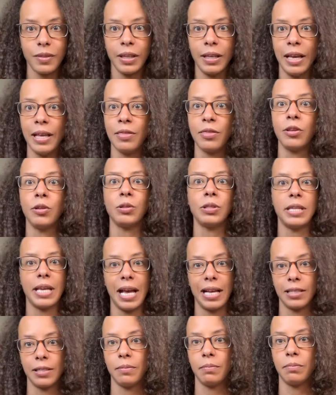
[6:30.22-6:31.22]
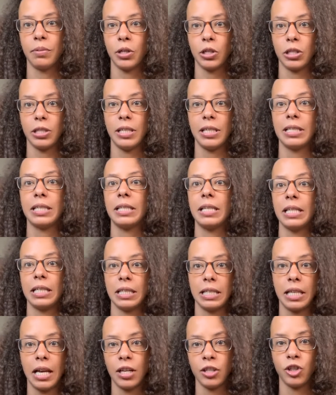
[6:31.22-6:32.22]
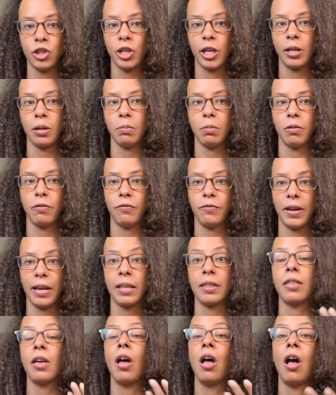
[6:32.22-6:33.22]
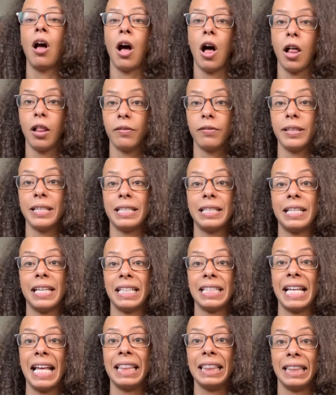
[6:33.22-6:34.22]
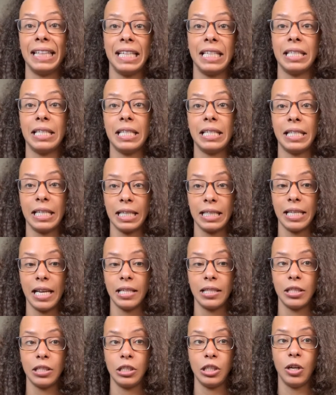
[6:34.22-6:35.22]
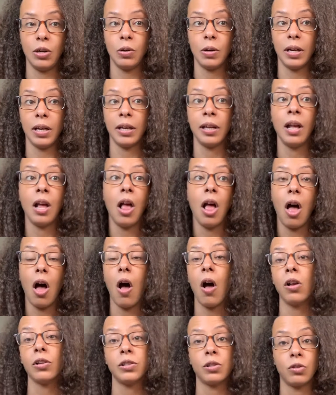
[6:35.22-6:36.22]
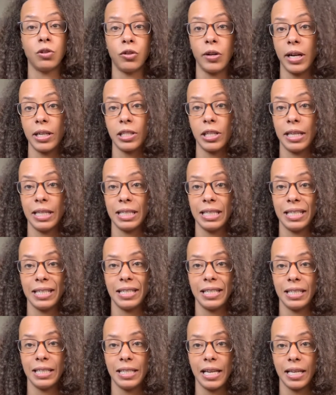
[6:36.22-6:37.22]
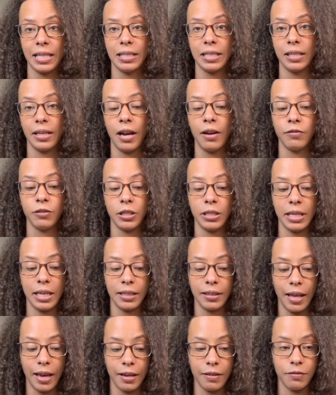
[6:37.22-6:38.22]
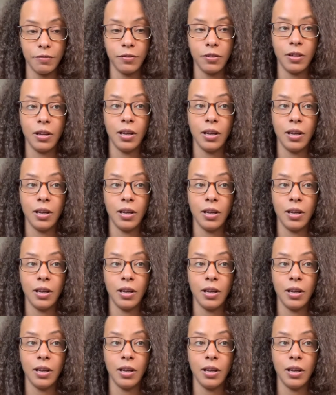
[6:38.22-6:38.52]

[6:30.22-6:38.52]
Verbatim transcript: enthusiasm, persistence, unshakable faith, all of these things that lead to success in yoga also translate to success in everyday life.